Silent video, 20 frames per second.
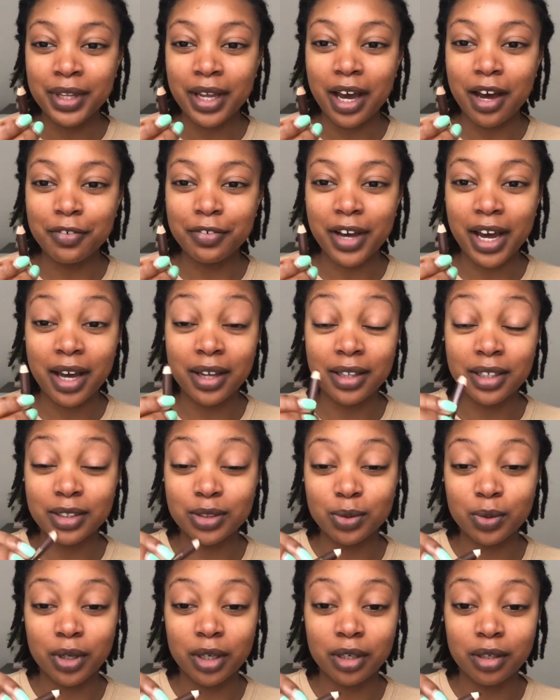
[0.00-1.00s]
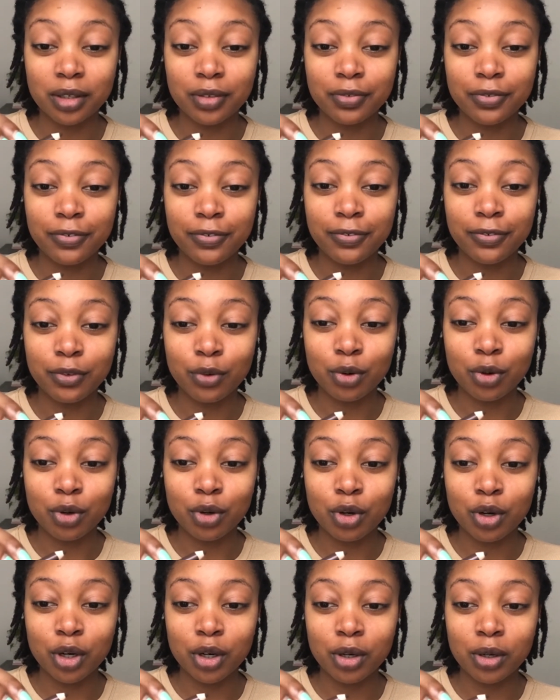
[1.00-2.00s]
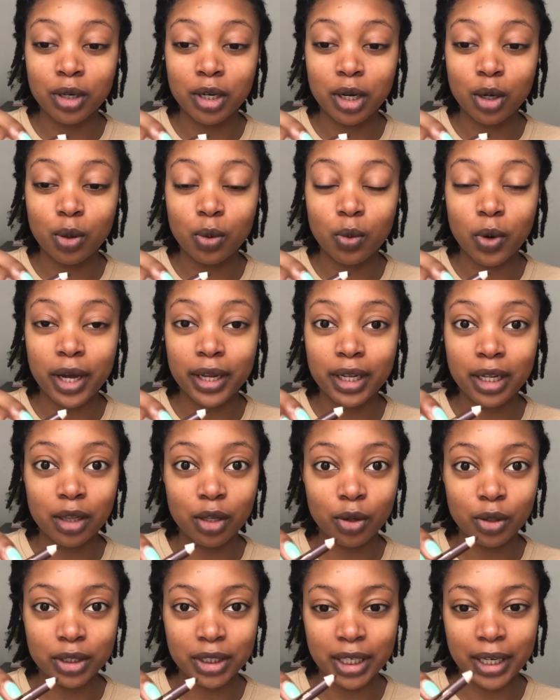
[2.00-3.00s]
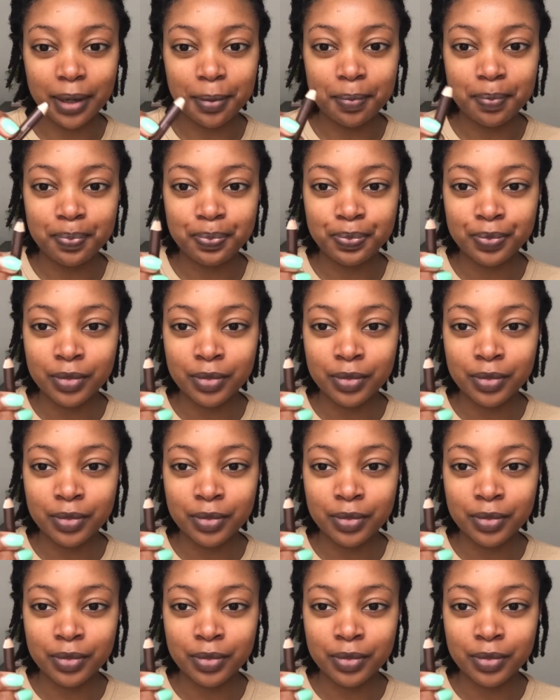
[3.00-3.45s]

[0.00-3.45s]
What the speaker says: I've had this one for quite a long time.